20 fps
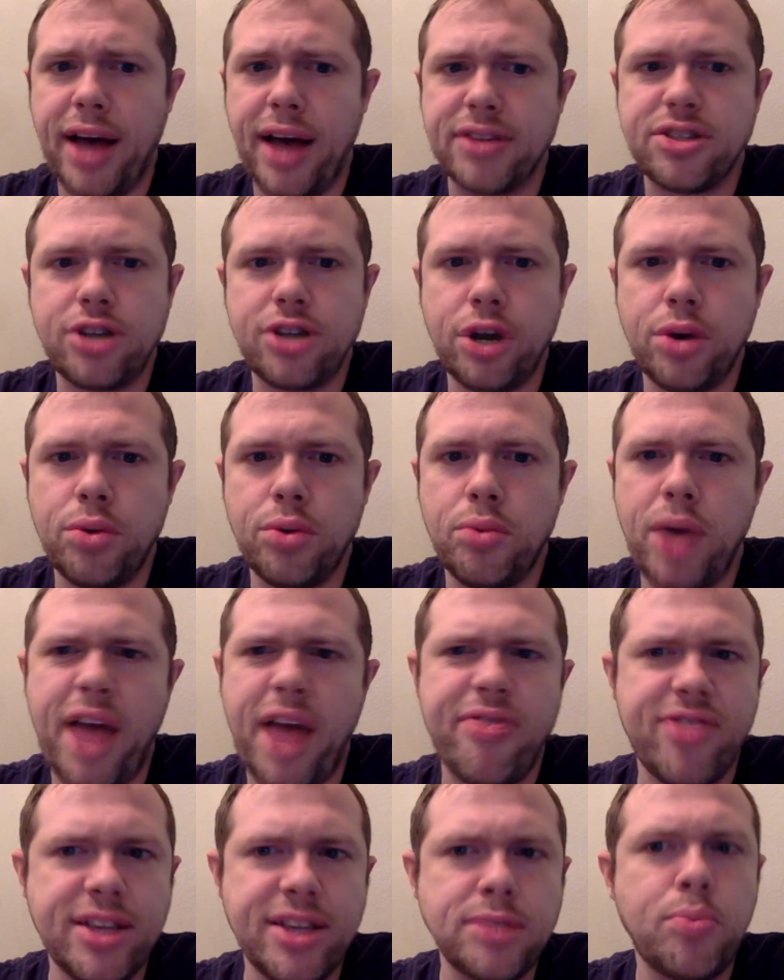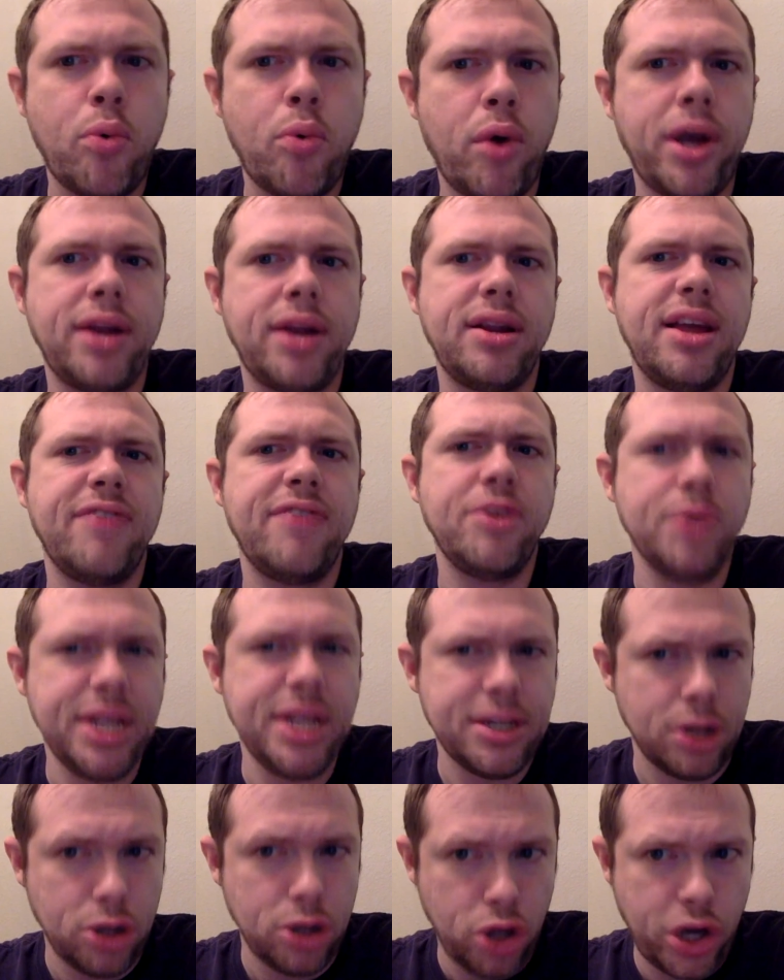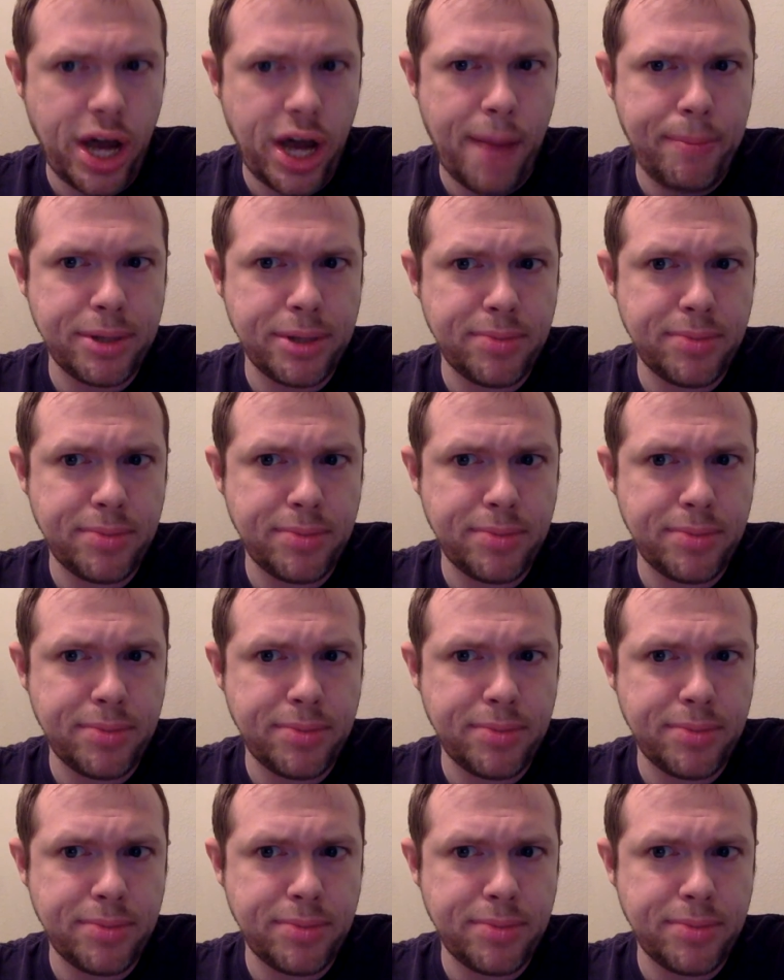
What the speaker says: So at this point, if you need to look up